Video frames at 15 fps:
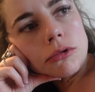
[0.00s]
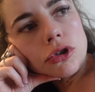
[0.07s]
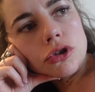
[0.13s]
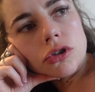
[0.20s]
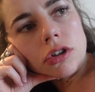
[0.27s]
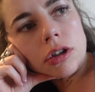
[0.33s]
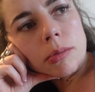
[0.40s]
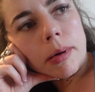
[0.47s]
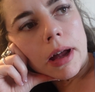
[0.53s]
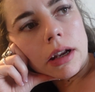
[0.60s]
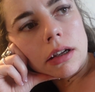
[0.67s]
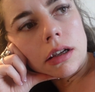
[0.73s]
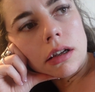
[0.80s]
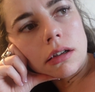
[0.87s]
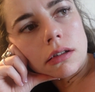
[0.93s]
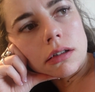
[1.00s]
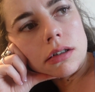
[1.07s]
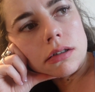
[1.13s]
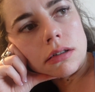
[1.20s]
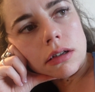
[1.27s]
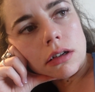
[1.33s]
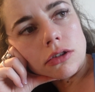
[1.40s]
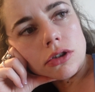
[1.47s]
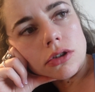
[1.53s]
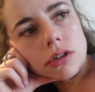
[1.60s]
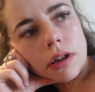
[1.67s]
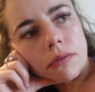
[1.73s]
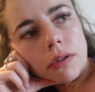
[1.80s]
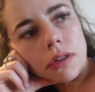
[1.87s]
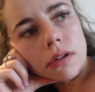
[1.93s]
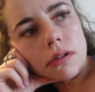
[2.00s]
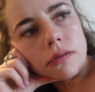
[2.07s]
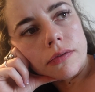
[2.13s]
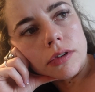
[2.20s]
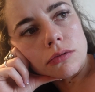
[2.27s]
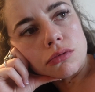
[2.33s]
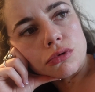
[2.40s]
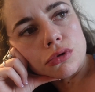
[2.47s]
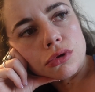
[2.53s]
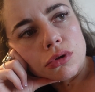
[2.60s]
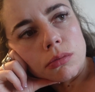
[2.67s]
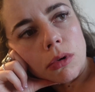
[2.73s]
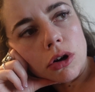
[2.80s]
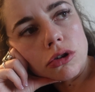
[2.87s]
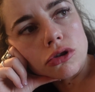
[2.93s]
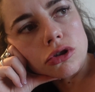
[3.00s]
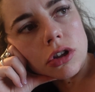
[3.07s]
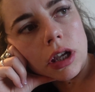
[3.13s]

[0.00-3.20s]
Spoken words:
just really panicking because everything feels too much.